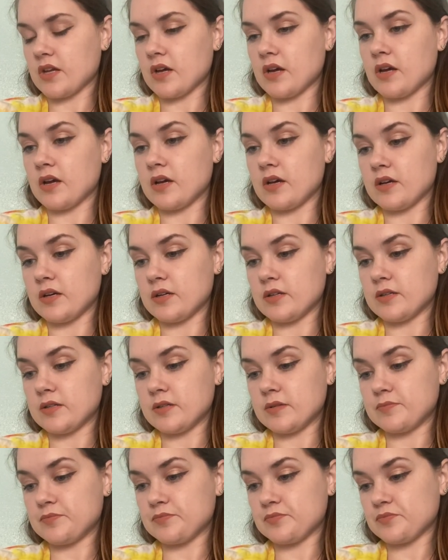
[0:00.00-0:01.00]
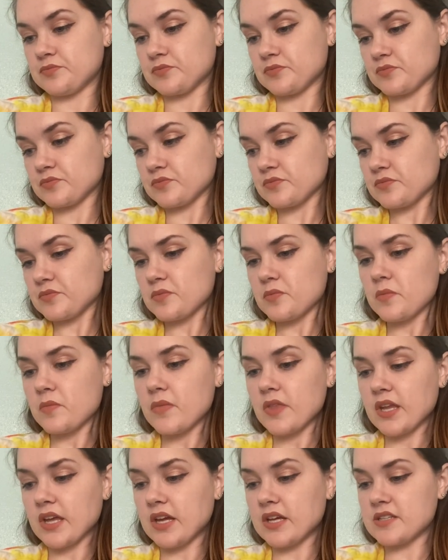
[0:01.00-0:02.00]
And
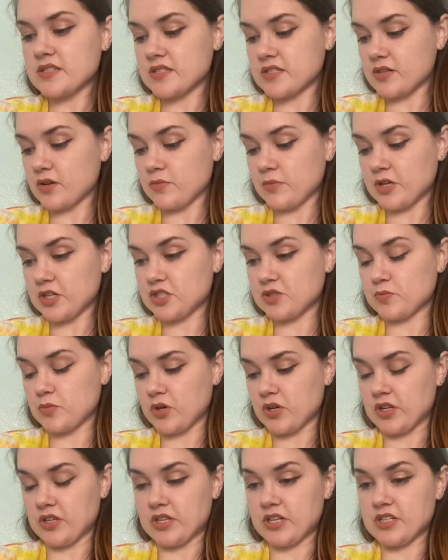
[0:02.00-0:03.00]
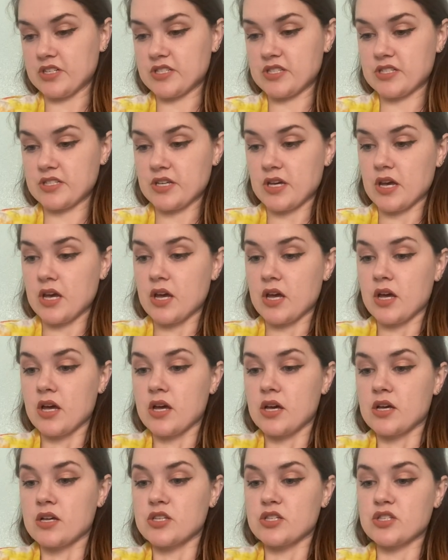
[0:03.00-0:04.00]
so much more. There's
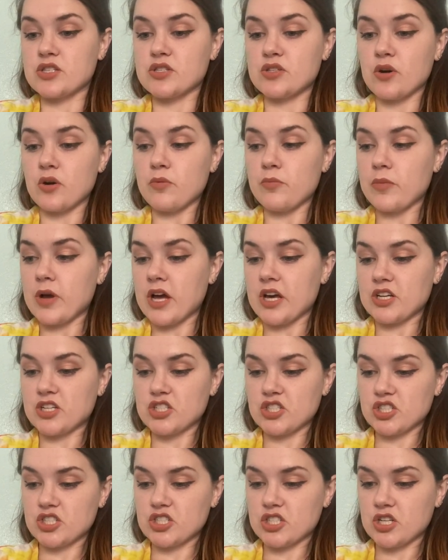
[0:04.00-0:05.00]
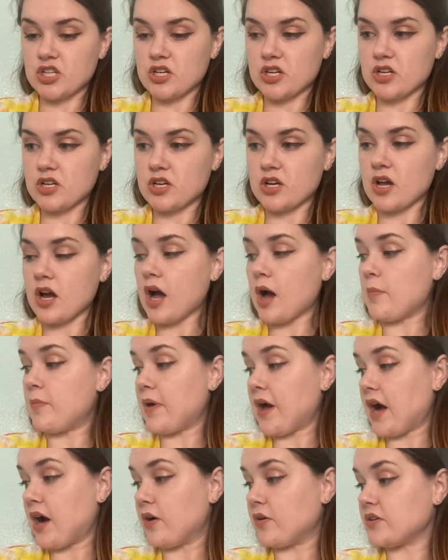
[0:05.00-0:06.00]
so much
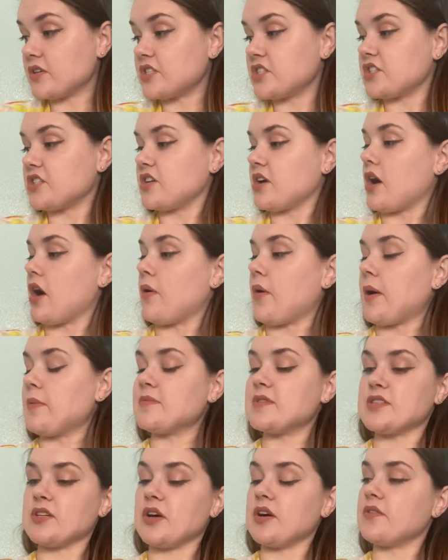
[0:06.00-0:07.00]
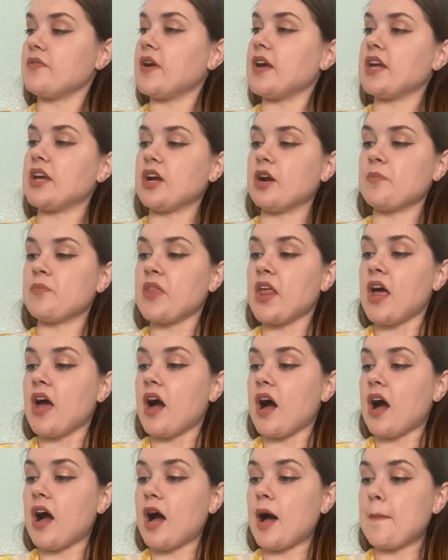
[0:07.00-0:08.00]
about, right here.
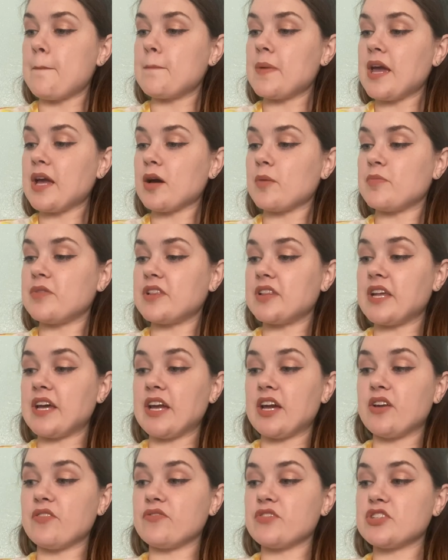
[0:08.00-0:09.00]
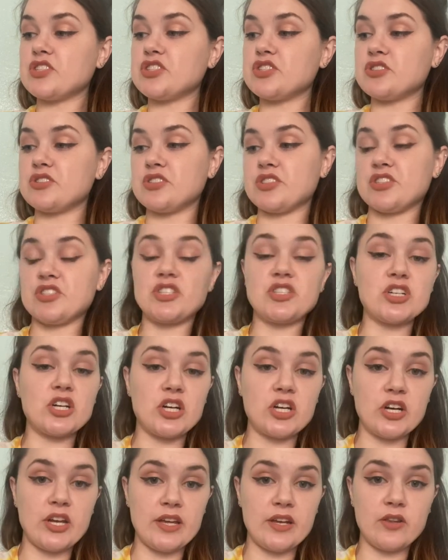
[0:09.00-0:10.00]
Make a plan for students to
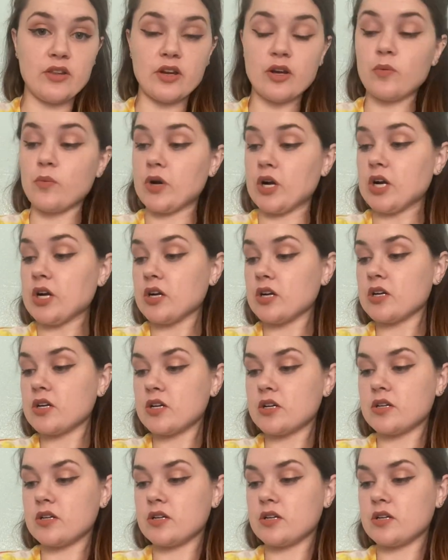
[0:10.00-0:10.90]
turn in their work.